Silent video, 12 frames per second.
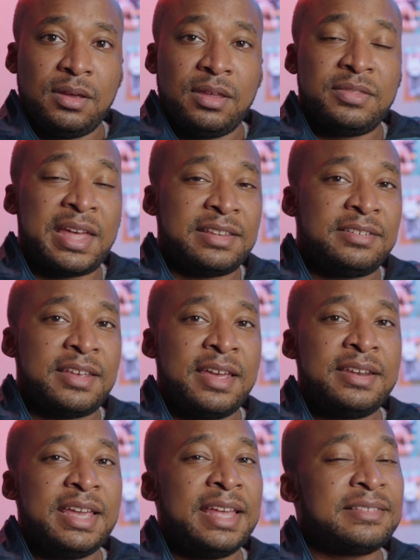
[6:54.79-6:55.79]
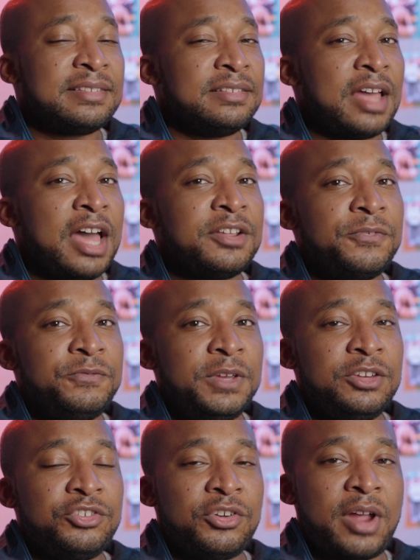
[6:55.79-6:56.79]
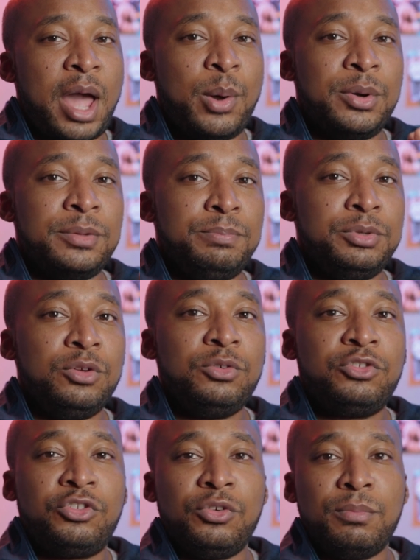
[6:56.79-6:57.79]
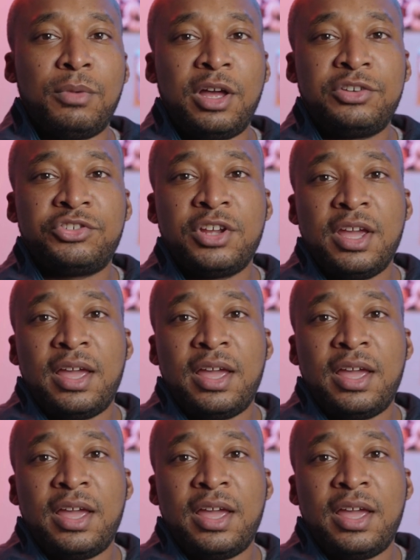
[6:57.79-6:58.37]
That said, it's not a feature I would abuse too much.